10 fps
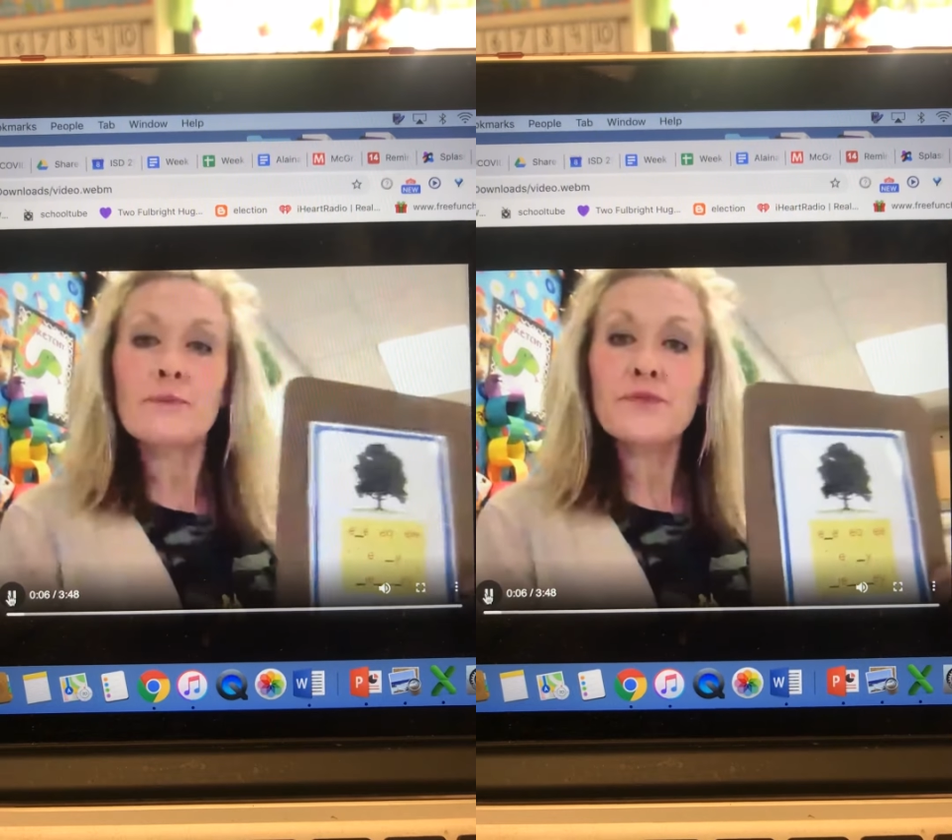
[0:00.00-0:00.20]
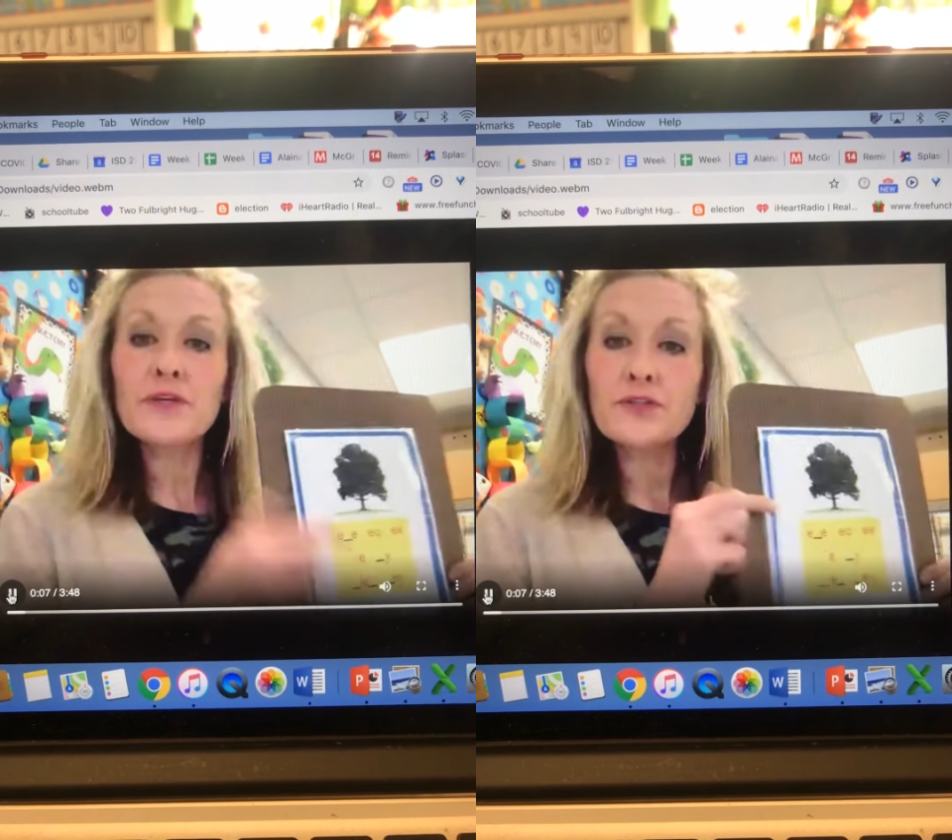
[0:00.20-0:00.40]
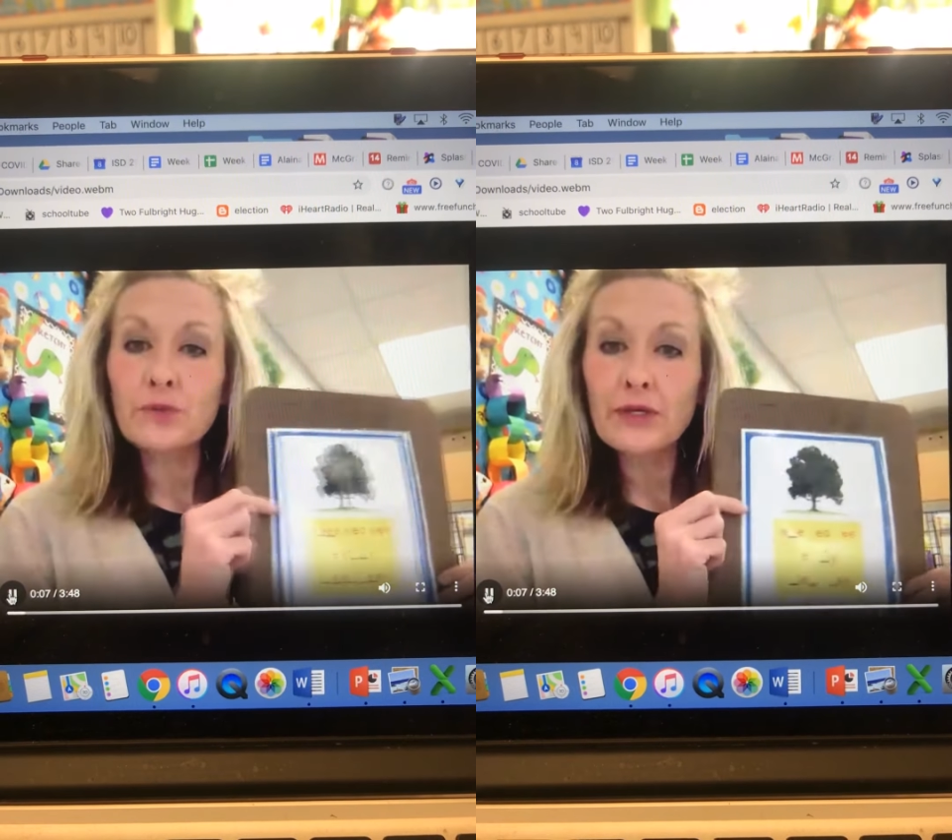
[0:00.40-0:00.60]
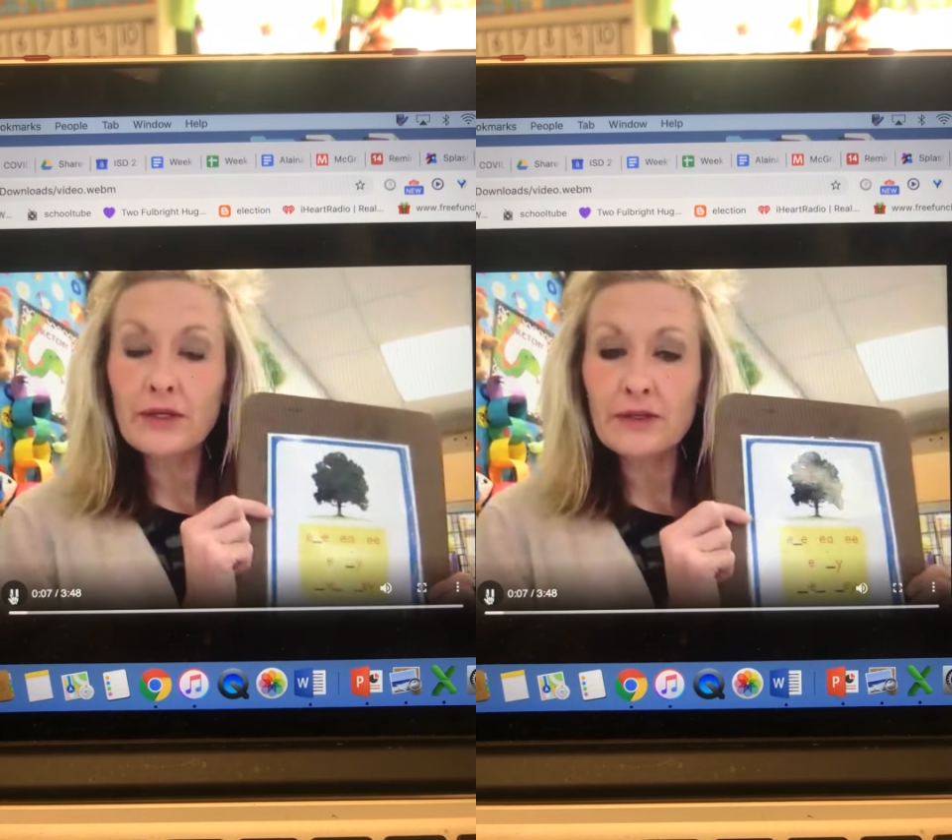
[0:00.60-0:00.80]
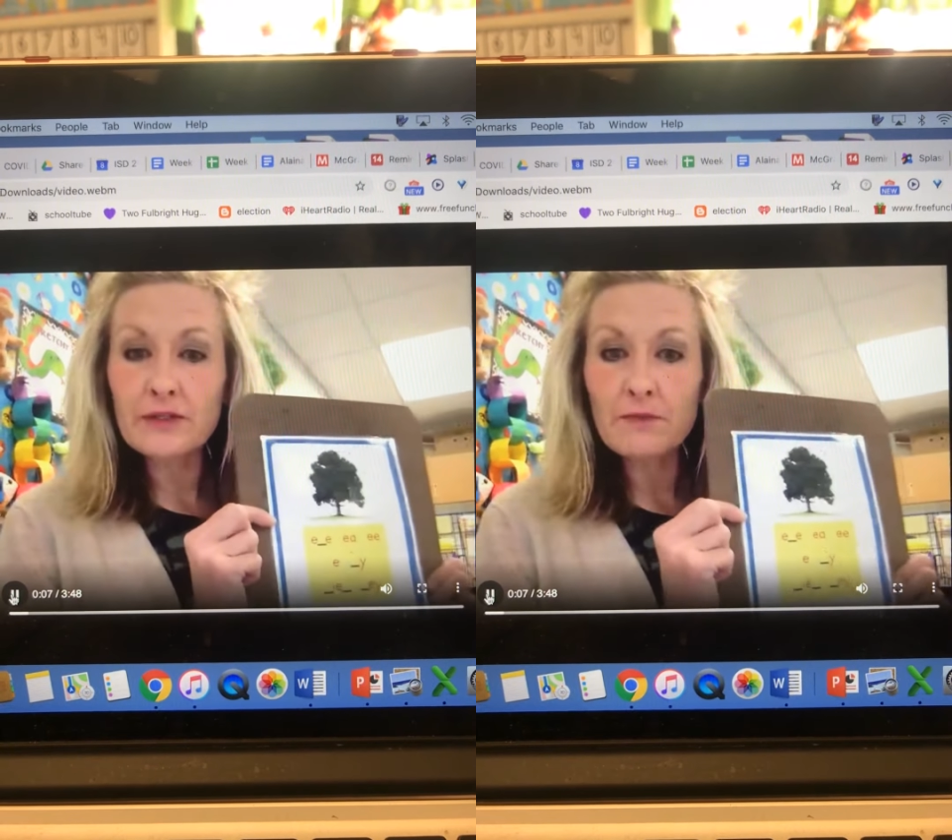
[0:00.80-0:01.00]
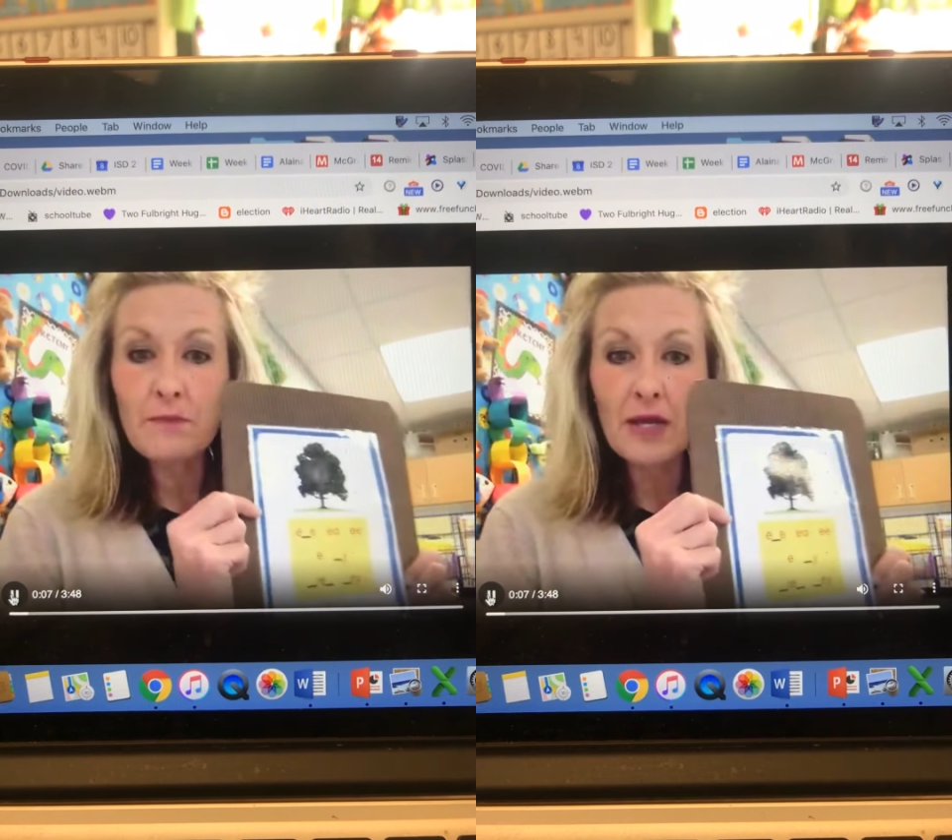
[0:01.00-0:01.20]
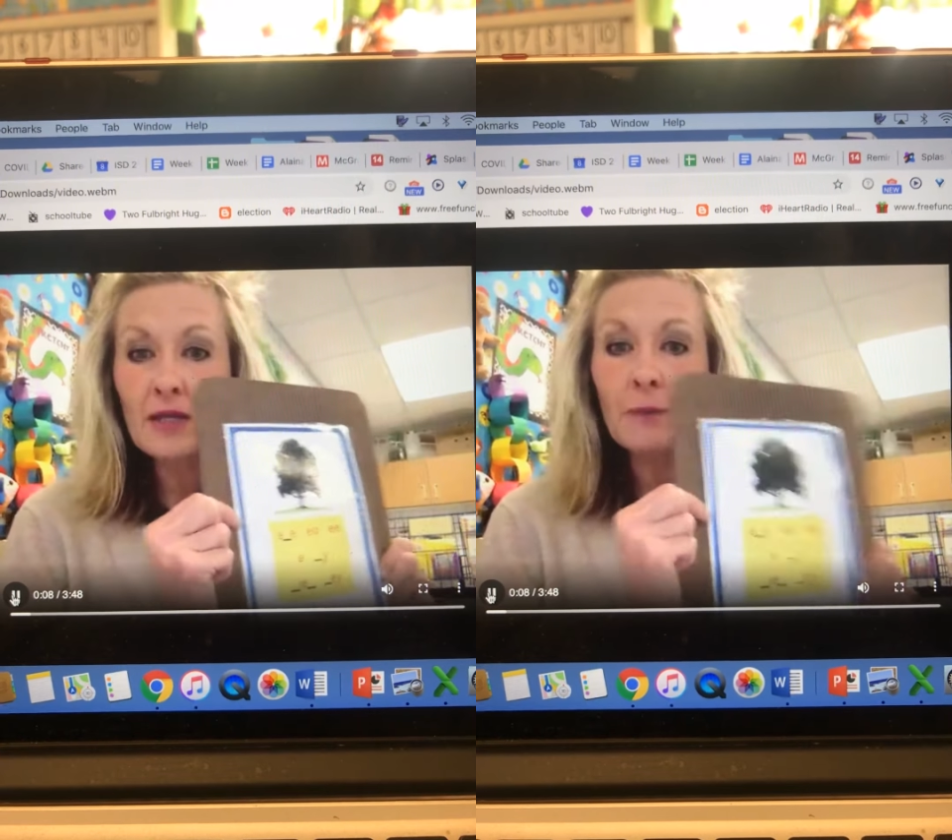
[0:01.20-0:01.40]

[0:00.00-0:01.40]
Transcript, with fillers: This week's main